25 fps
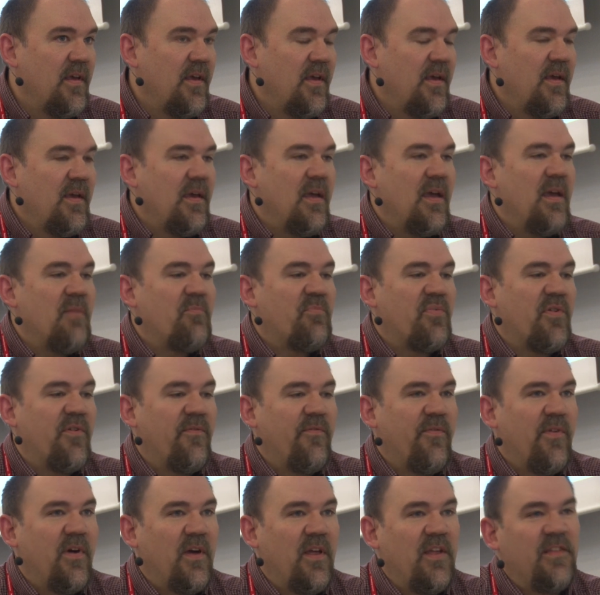Yeah.
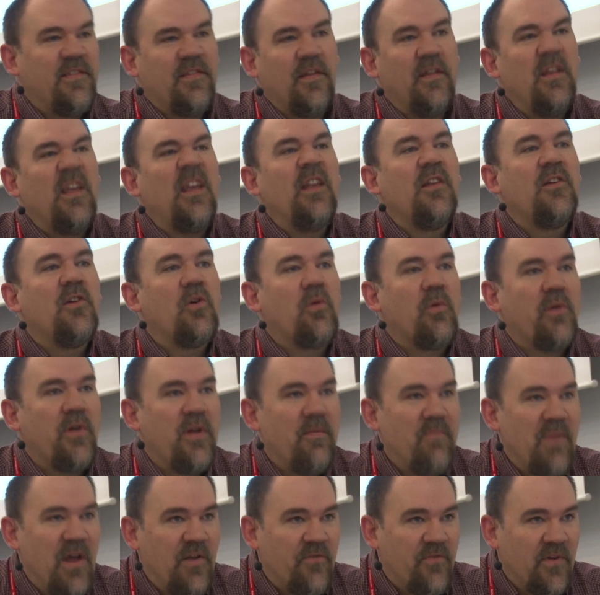It's an
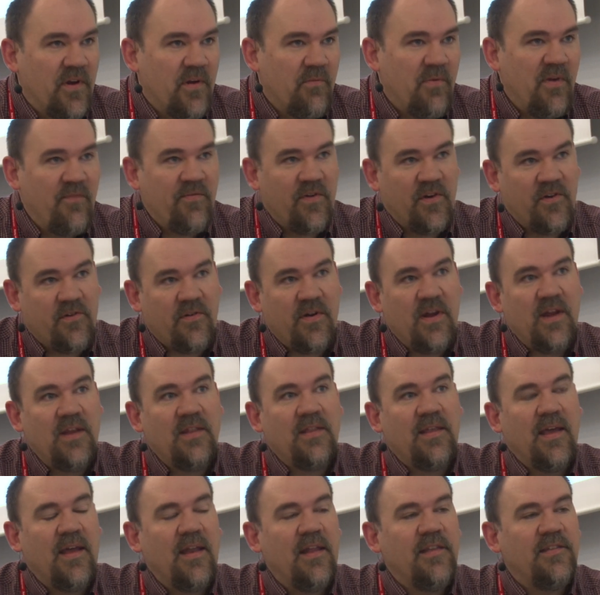inquiry metric. We've
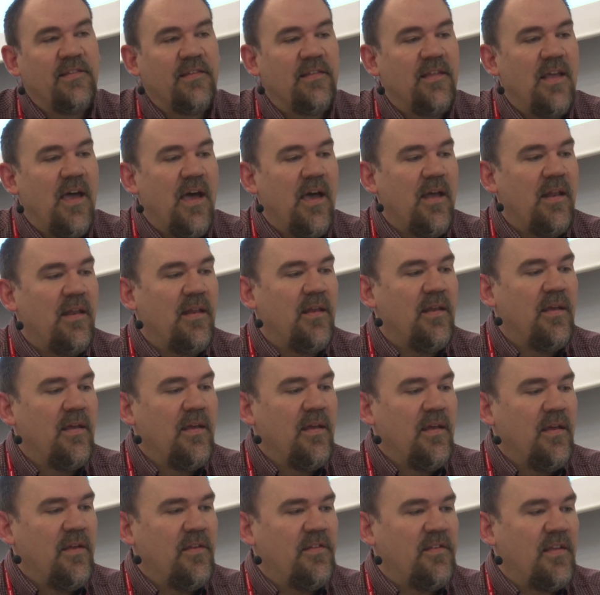agreed that it's
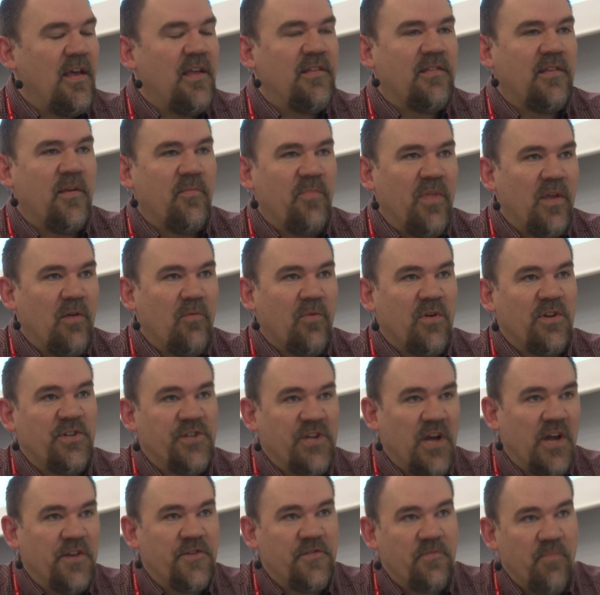not something we're
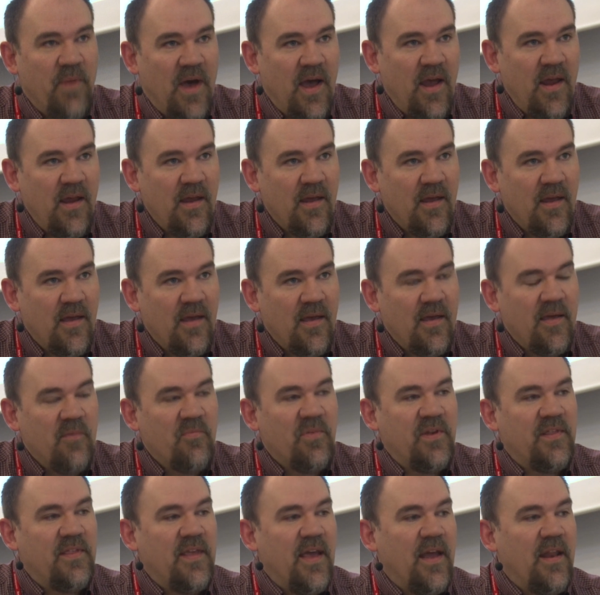judged by,
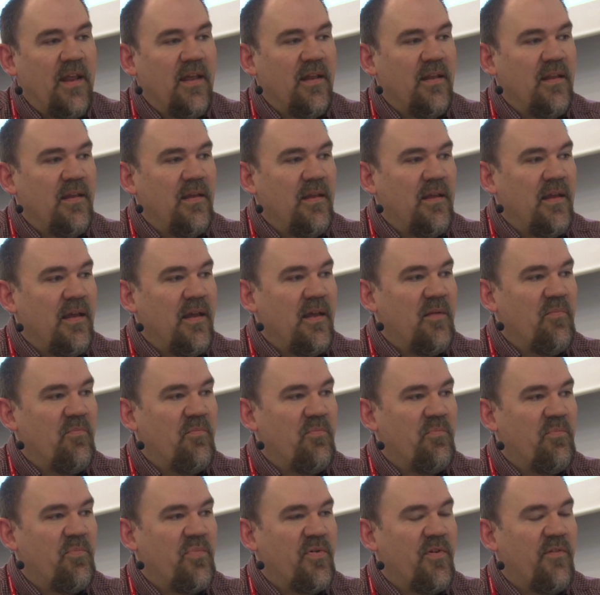but that
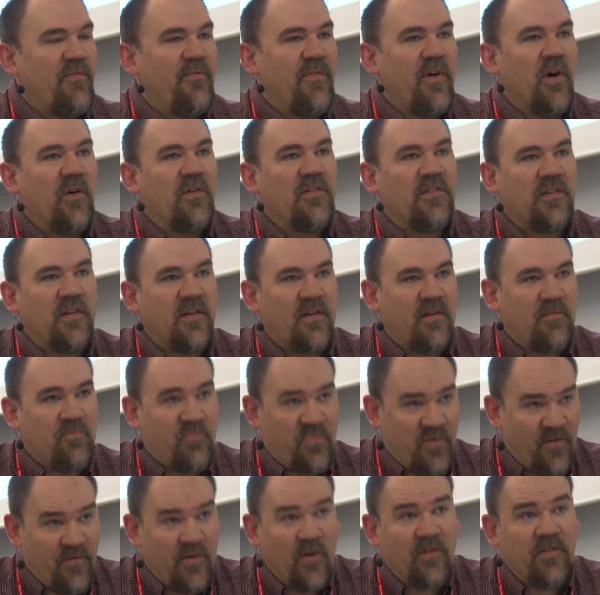it provokes
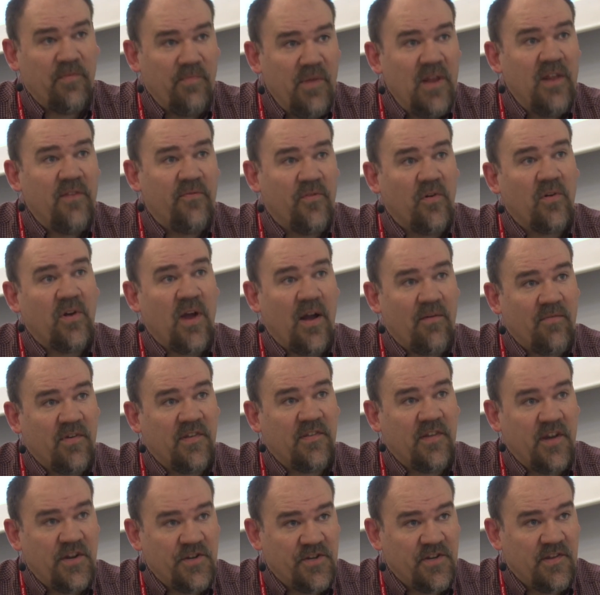meaningful
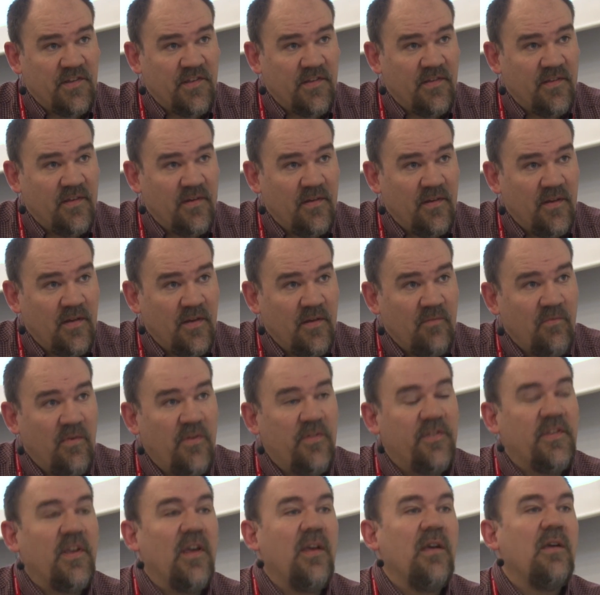conversations.
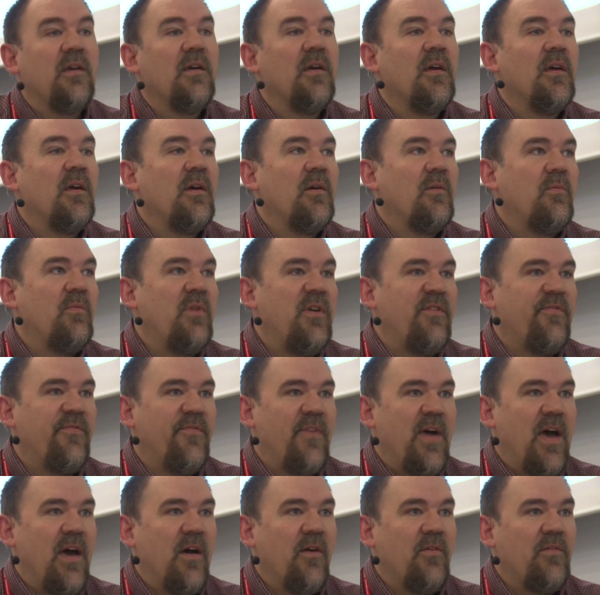We say, we
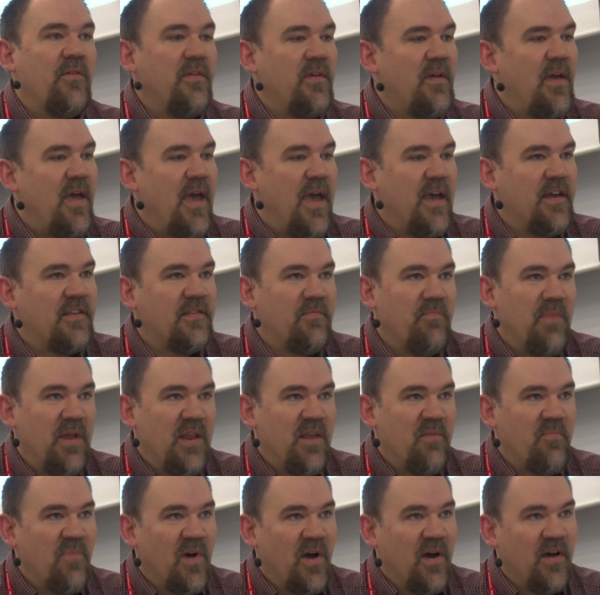found X
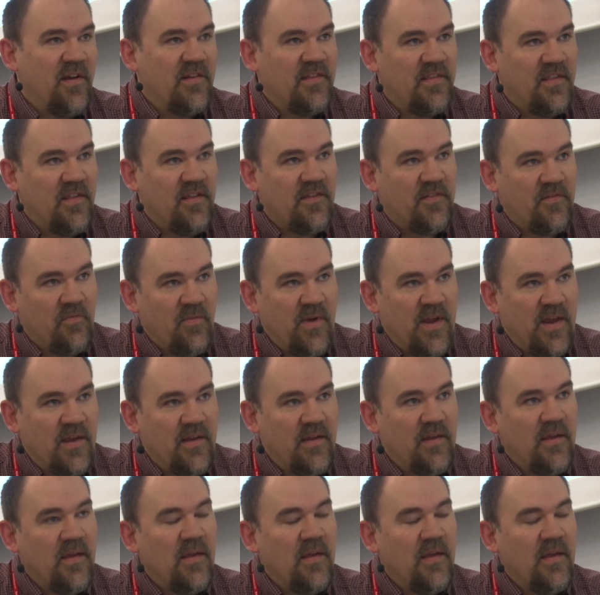many bugs this week.